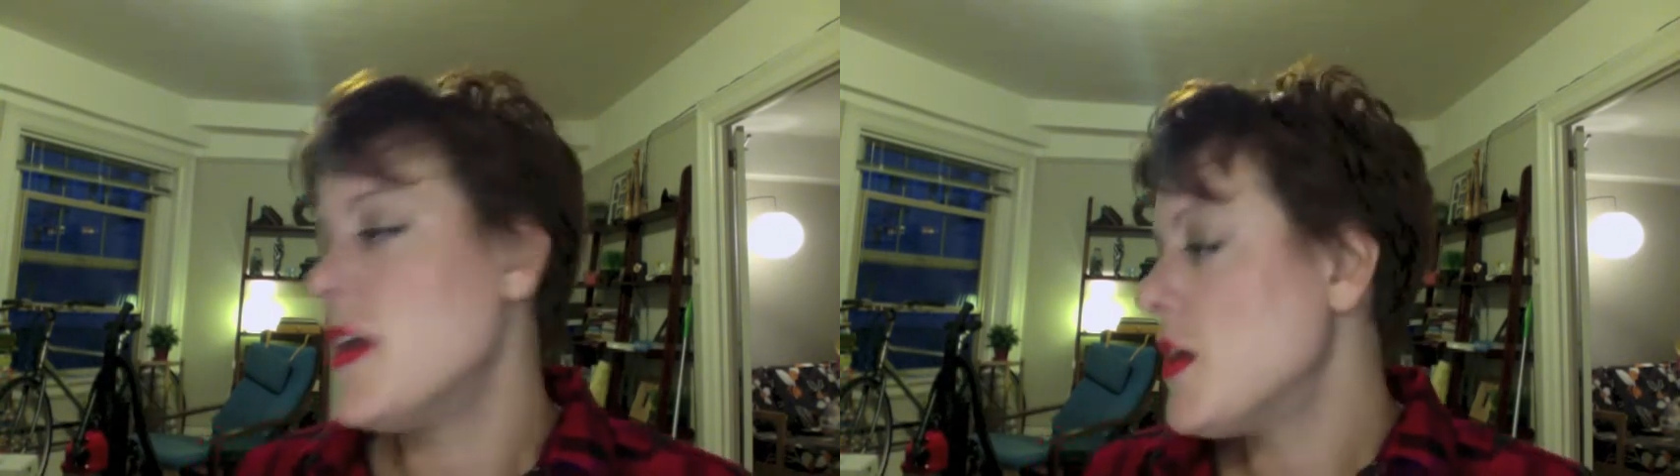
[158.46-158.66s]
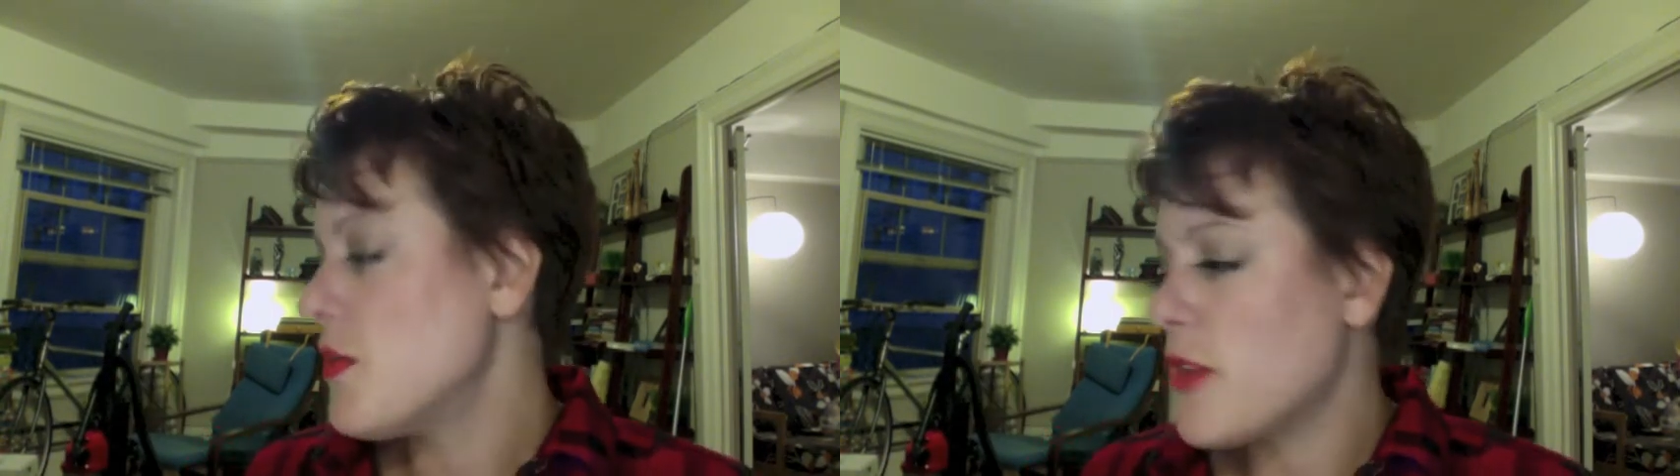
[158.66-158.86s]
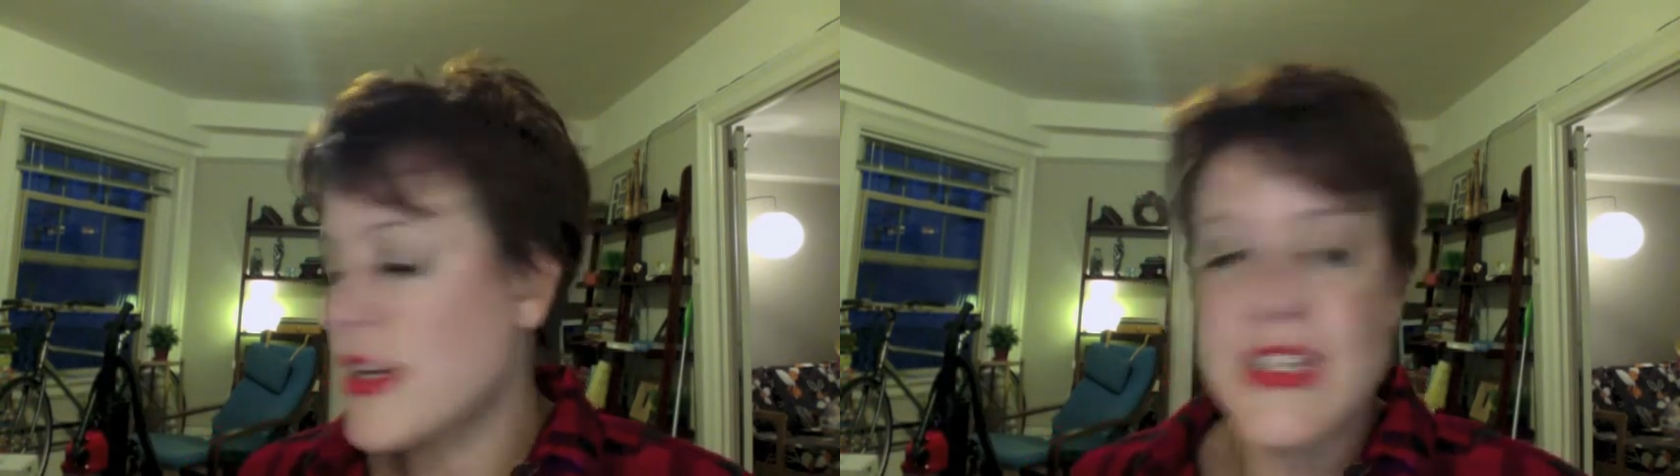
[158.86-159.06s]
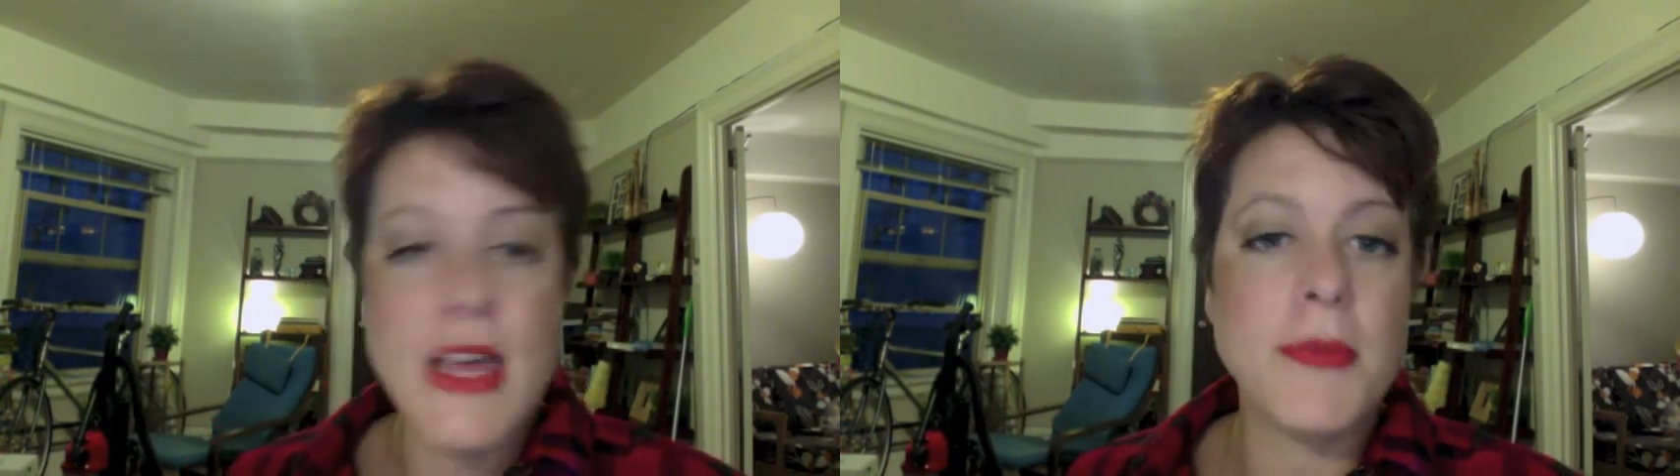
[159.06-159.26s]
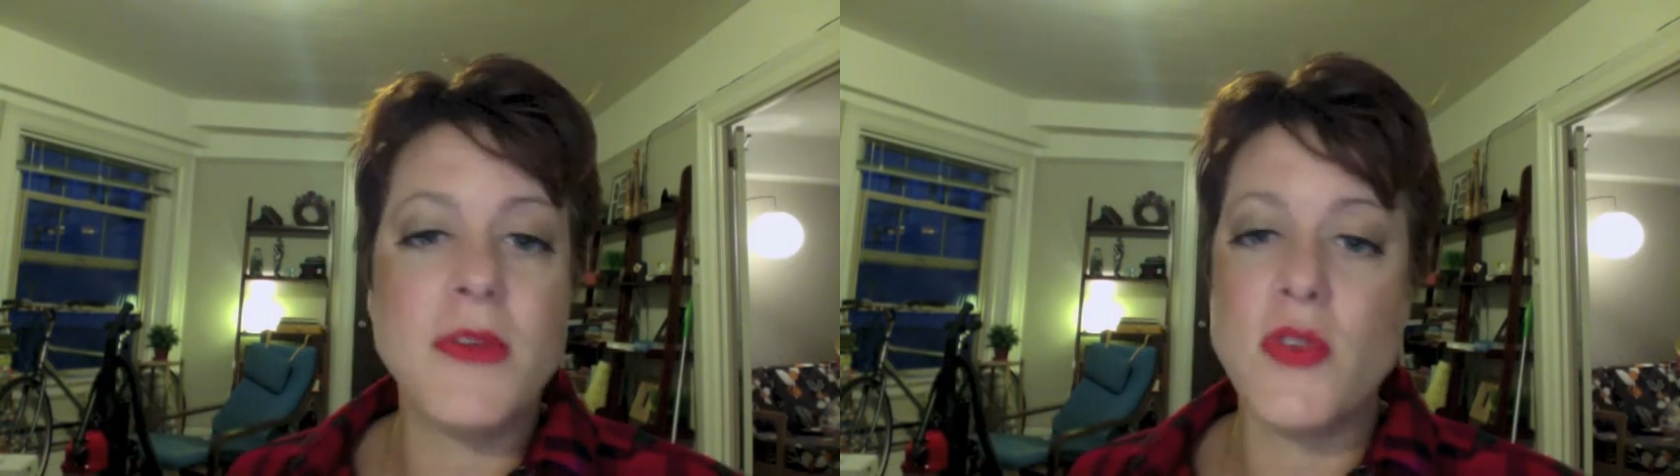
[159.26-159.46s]
for
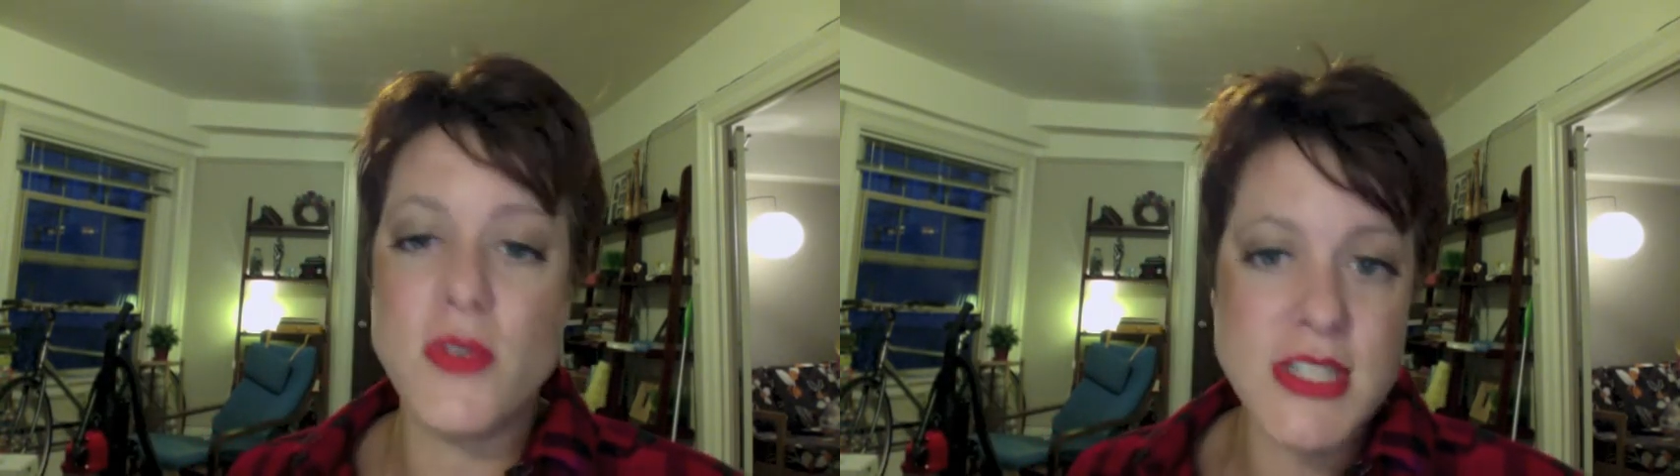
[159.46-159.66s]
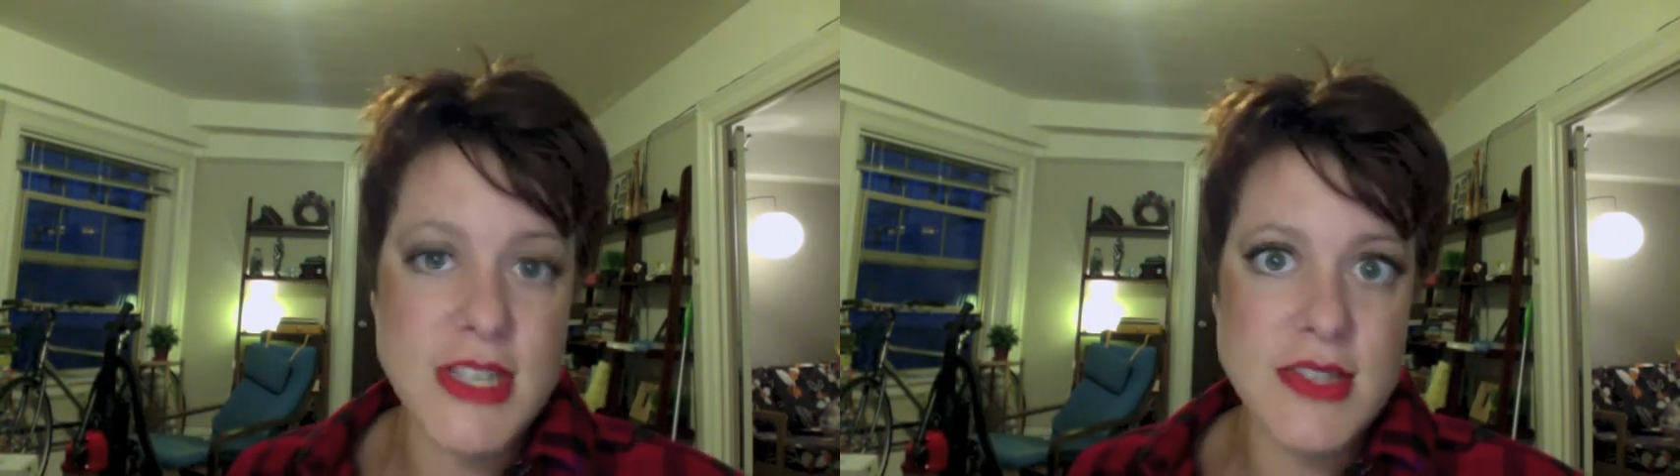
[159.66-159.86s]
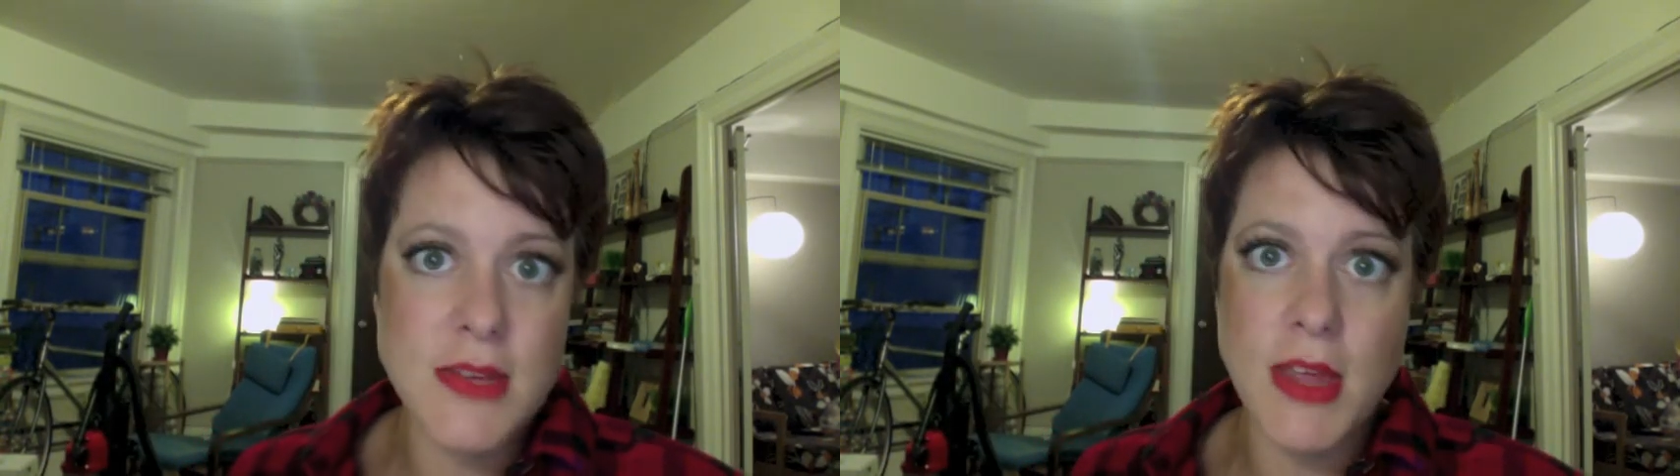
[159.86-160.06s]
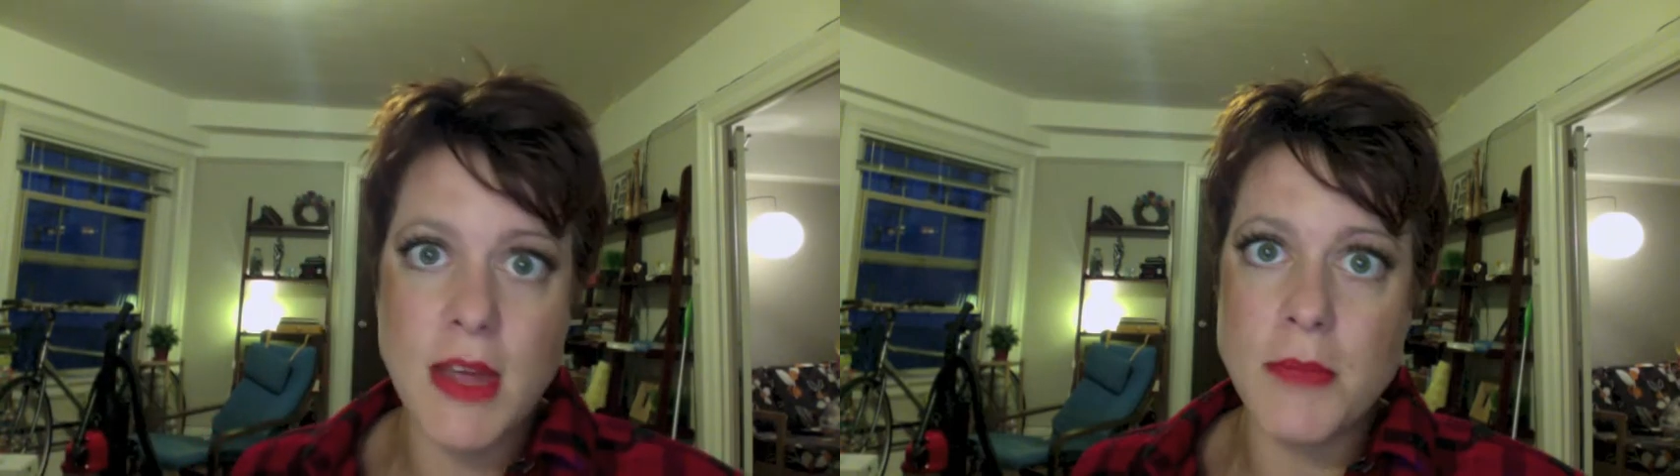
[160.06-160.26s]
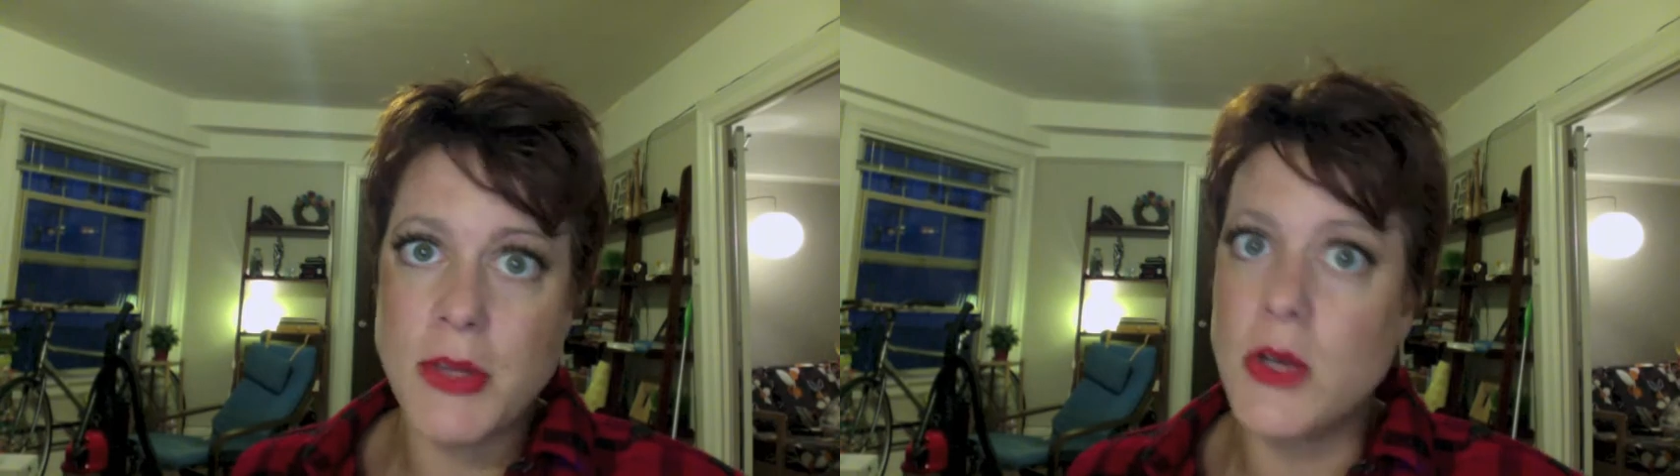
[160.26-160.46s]
example, if you receive something
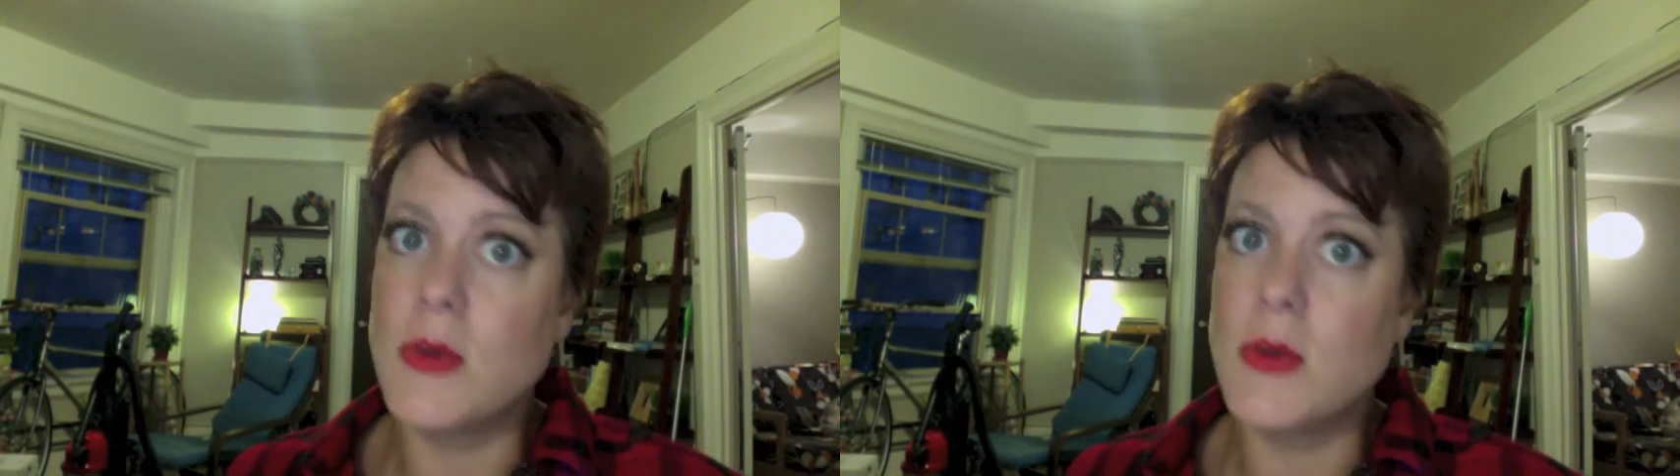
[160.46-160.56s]
in blue,